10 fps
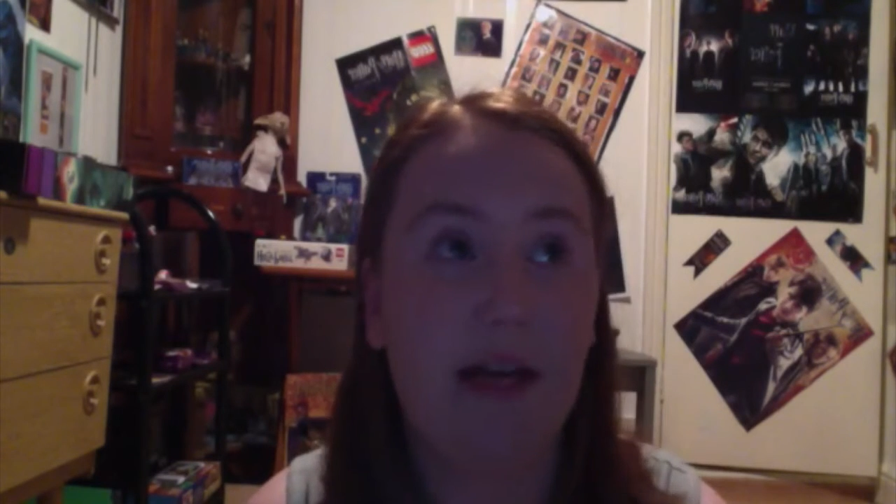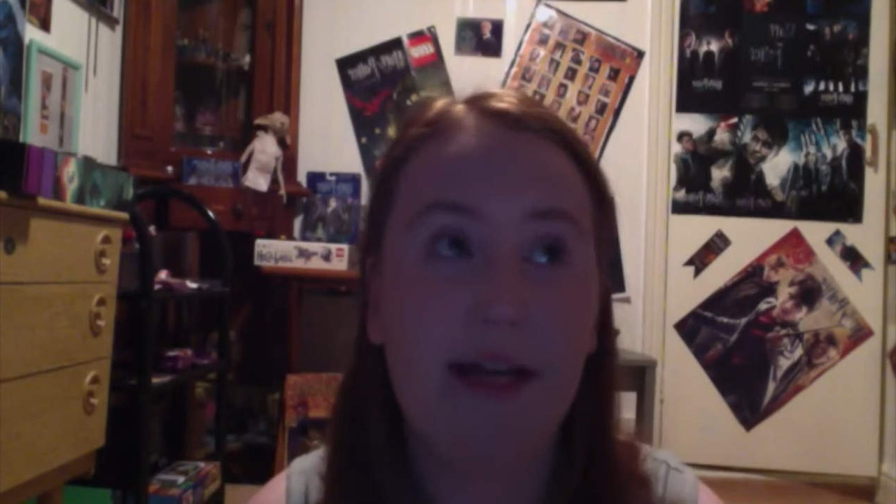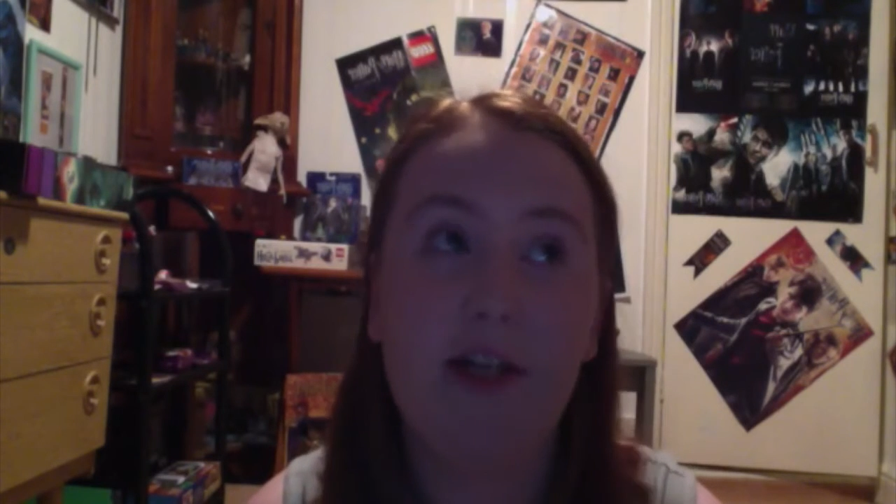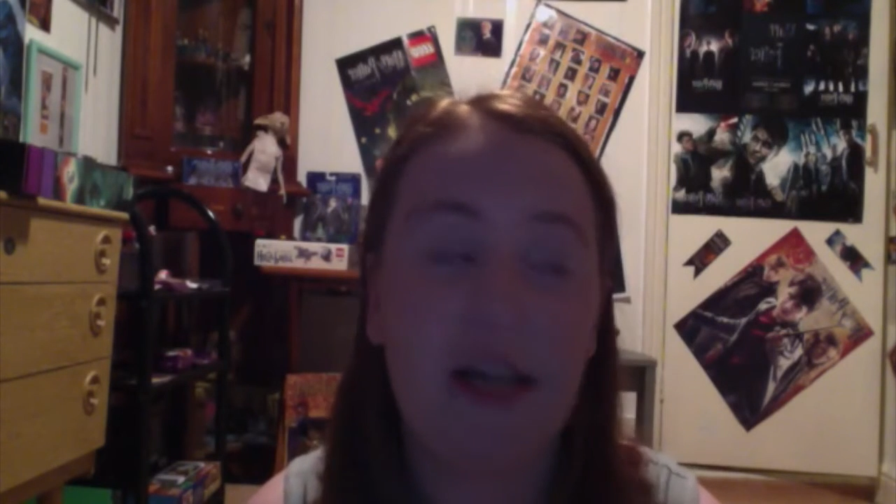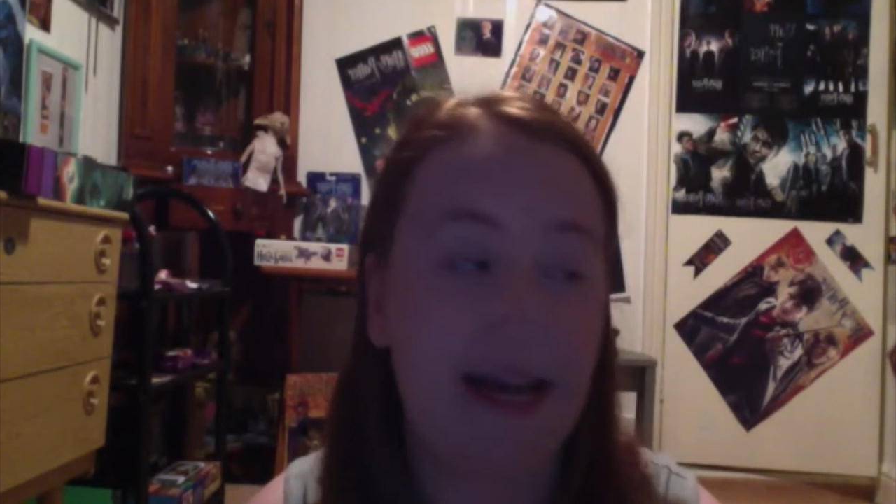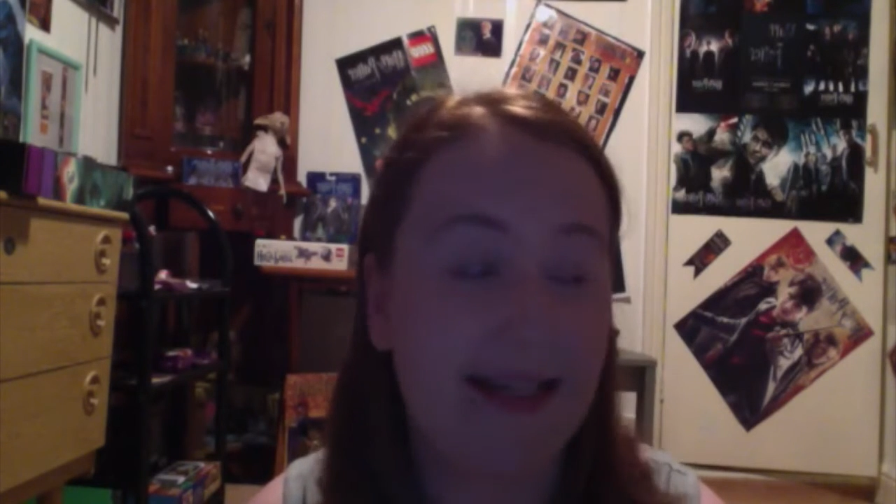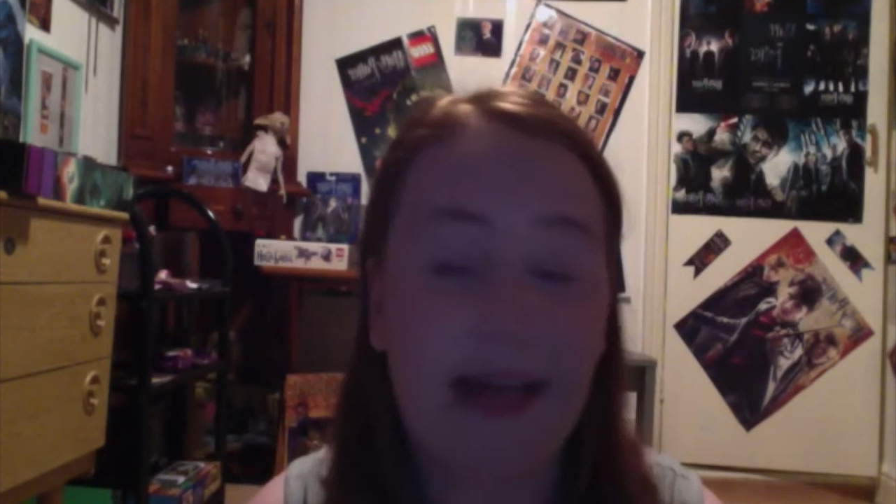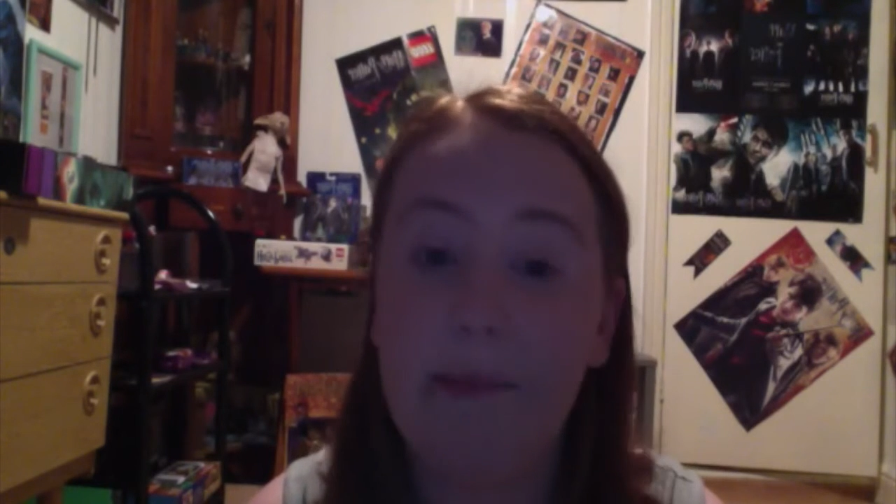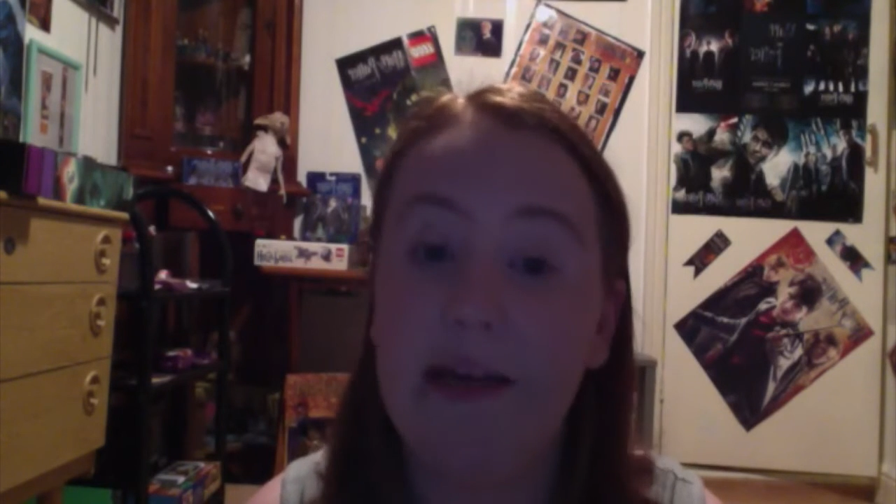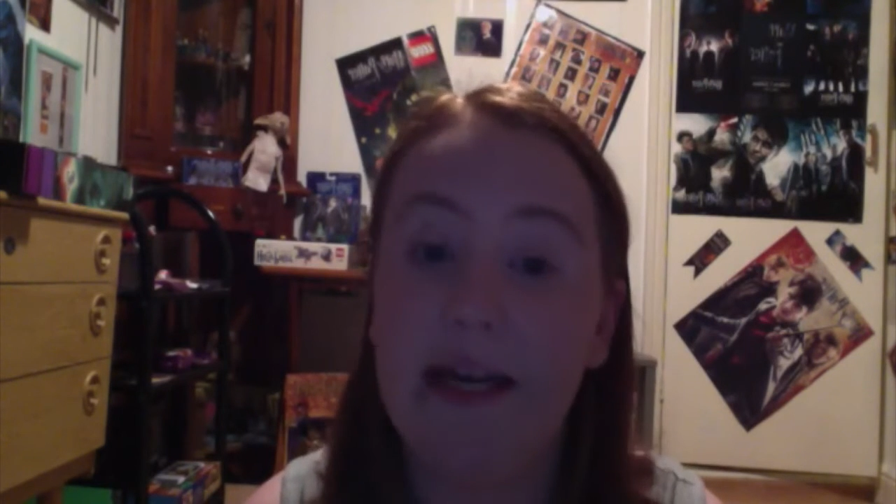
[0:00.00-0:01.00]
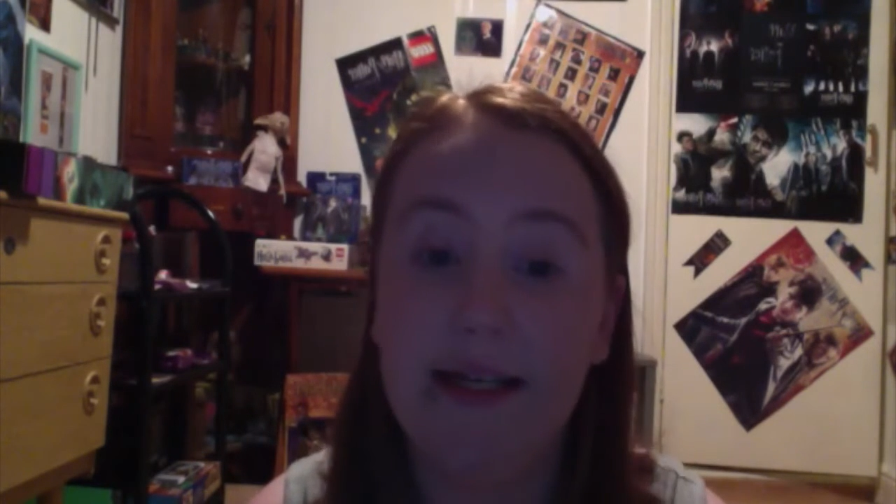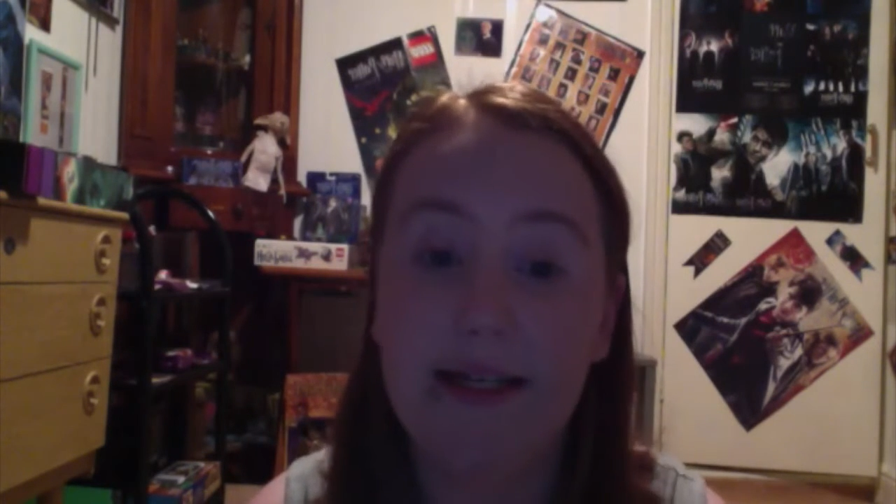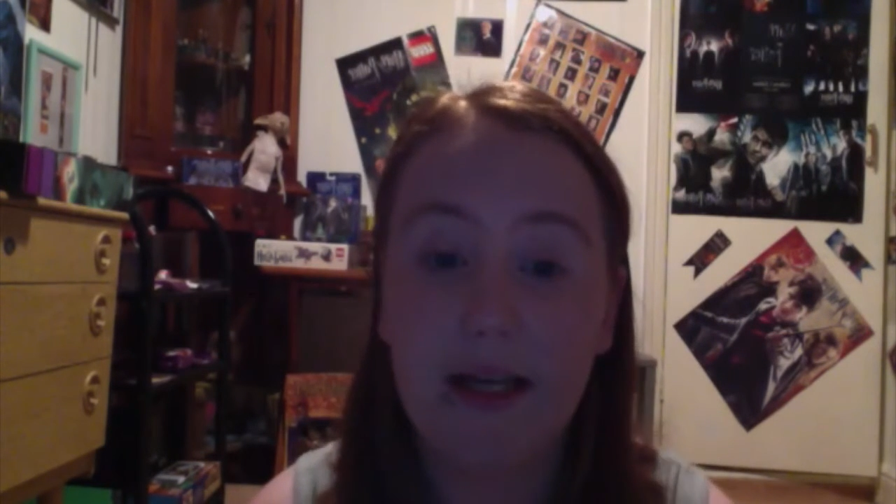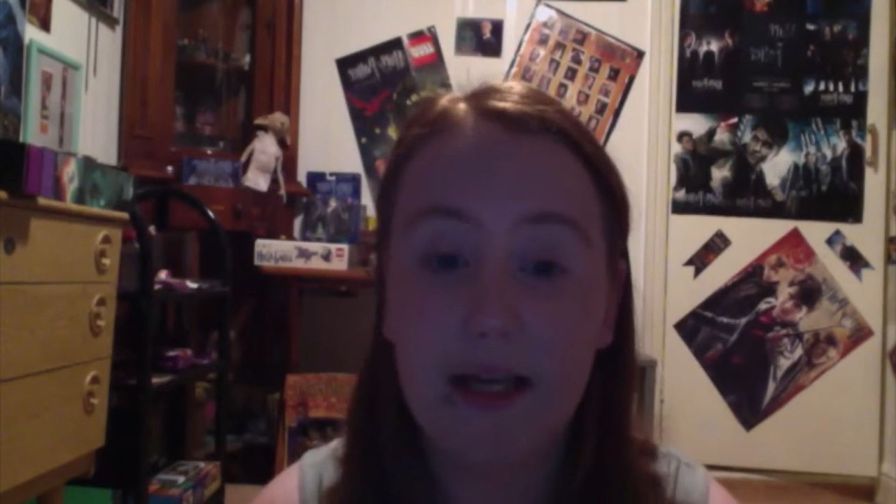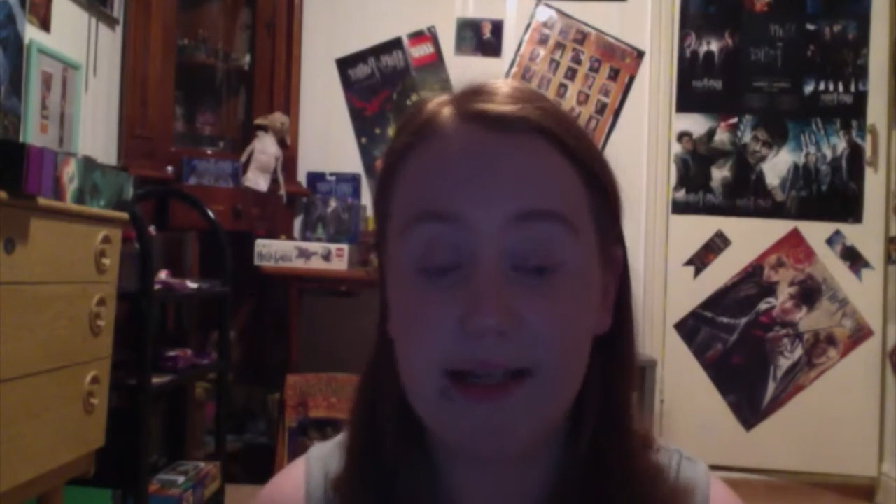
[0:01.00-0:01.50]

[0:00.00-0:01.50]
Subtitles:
we literally had 10 minutes to